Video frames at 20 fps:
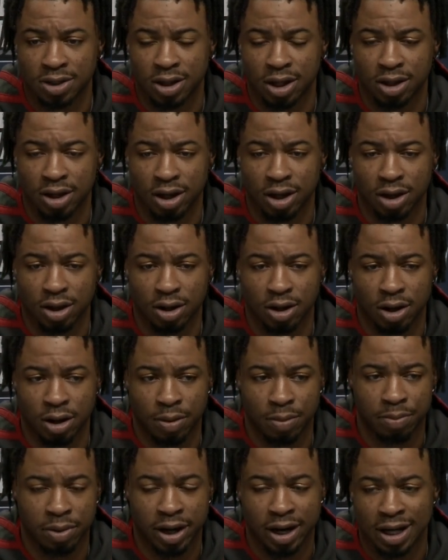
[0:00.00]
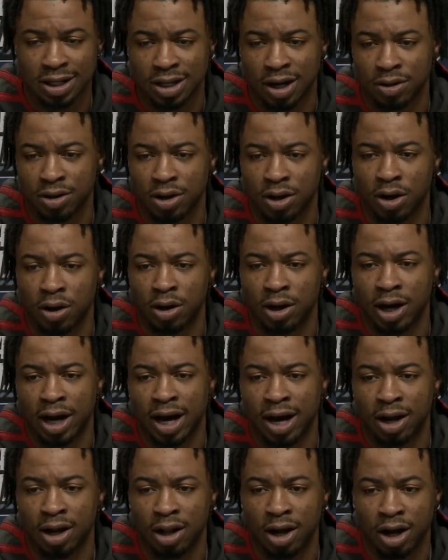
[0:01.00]
I think playing at South Dakota, I
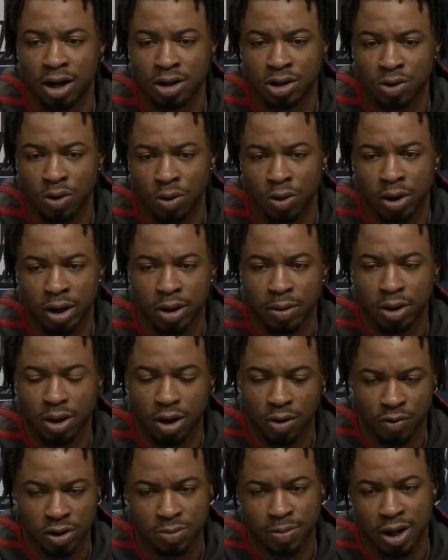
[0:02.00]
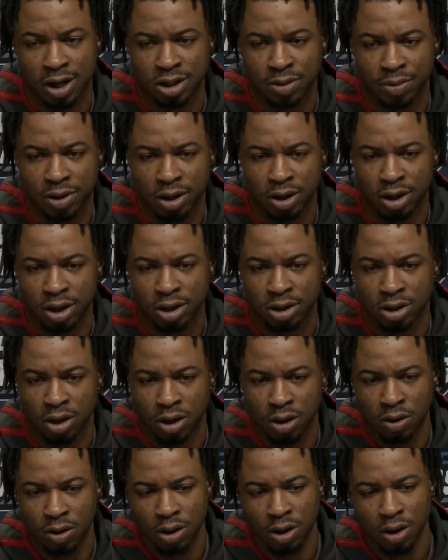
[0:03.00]
had a lot of scoring responsibility.
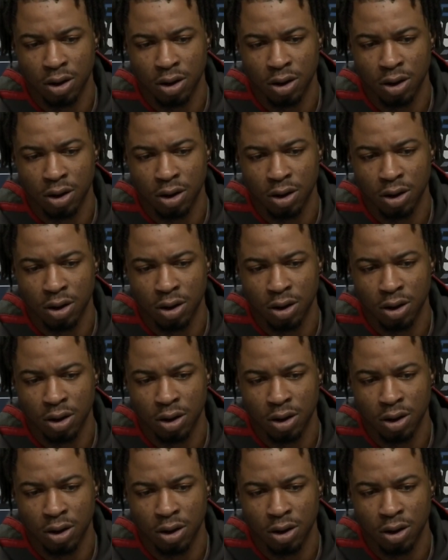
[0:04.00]
So